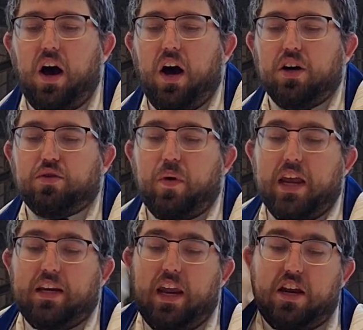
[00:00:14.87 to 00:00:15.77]
a
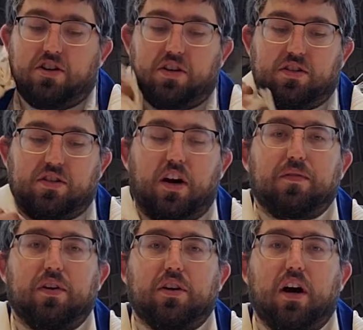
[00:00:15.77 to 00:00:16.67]
great nation
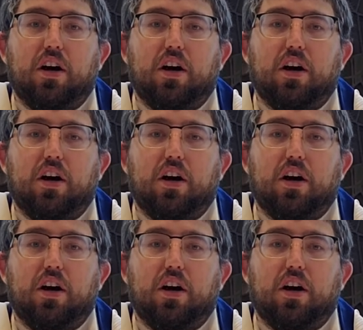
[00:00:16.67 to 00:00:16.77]
suffered